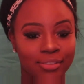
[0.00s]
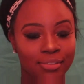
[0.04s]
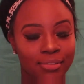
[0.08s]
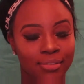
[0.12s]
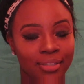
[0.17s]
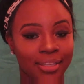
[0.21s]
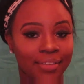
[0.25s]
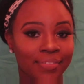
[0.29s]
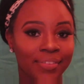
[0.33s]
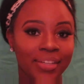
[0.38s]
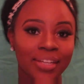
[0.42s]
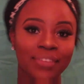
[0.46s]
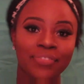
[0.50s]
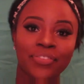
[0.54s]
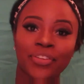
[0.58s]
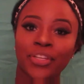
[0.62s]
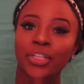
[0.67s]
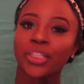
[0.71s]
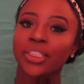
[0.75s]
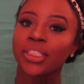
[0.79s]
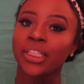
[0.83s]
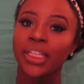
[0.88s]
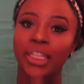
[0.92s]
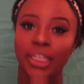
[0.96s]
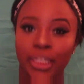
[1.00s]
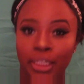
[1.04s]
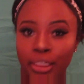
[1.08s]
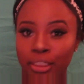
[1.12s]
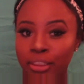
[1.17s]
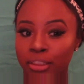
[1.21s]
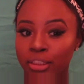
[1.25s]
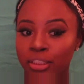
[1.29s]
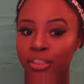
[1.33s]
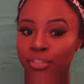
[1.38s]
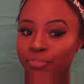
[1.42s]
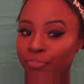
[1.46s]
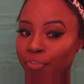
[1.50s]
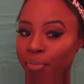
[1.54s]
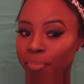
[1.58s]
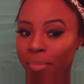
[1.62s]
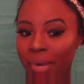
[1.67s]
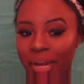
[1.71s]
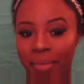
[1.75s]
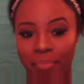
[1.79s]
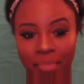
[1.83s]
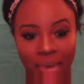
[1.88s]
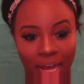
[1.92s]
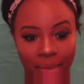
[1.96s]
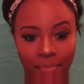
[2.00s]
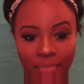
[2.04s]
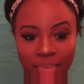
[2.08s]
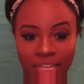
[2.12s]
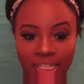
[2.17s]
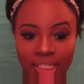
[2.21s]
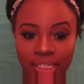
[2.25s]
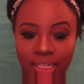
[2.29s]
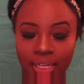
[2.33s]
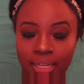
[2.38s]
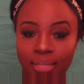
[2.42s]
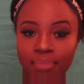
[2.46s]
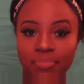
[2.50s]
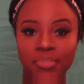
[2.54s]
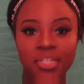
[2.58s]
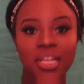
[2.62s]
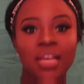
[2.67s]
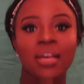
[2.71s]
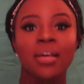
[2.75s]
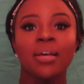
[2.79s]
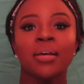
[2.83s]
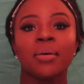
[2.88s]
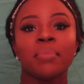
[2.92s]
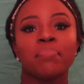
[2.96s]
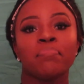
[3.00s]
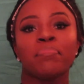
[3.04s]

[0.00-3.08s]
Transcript: So even if you're here just for my mommy tips,